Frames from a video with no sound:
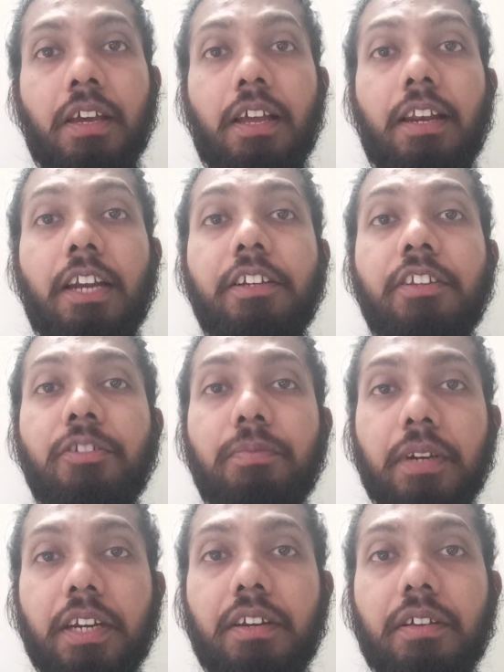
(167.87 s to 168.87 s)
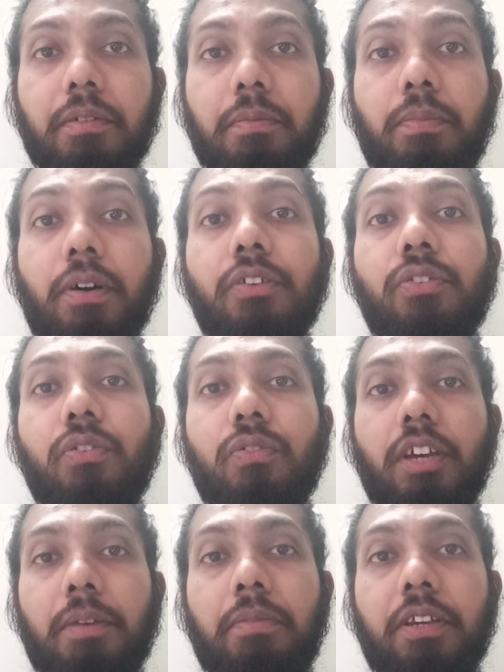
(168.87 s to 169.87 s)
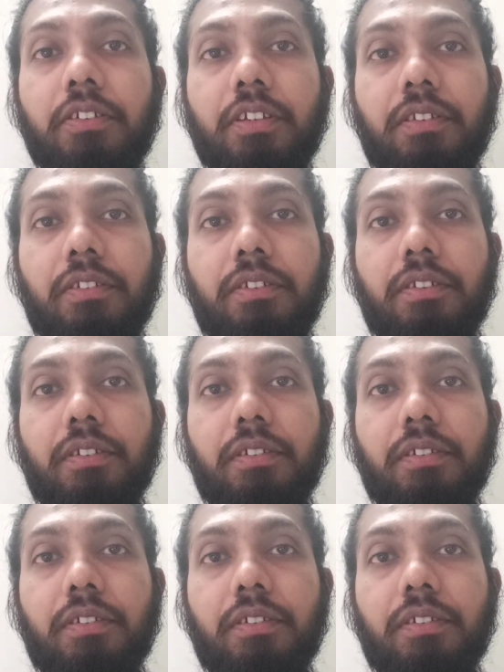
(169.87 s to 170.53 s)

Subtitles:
Let us spread positive vibrations,